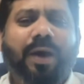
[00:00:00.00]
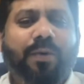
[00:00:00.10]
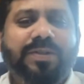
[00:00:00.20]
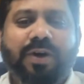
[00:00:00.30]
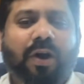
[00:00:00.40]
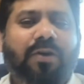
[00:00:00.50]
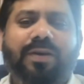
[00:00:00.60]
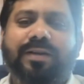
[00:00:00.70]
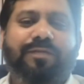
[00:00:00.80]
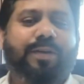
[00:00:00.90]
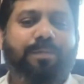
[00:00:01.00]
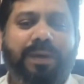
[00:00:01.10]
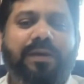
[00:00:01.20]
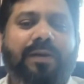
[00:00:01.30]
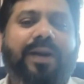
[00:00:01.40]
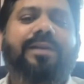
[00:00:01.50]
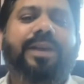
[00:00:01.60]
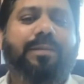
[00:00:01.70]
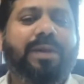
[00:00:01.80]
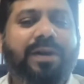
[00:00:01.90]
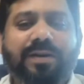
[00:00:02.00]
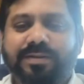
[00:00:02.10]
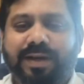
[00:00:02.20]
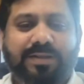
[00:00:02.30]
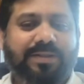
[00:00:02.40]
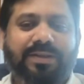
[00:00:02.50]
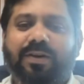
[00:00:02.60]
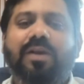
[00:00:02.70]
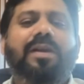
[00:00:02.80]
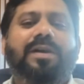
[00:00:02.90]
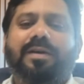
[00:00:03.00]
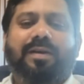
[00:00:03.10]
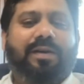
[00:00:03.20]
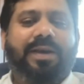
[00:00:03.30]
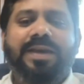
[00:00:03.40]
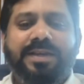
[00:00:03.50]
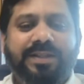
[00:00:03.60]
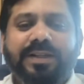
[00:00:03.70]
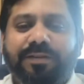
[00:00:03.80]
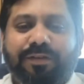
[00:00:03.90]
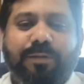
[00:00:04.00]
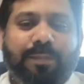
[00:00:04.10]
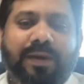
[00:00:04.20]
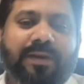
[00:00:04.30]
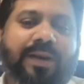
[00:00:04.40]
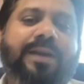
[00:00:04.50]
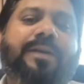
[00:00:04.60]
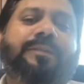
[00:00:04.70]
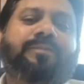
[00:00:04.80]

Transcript: Now it's gone to a different peak, right? 3 million transactions and all. It is a different peak, right?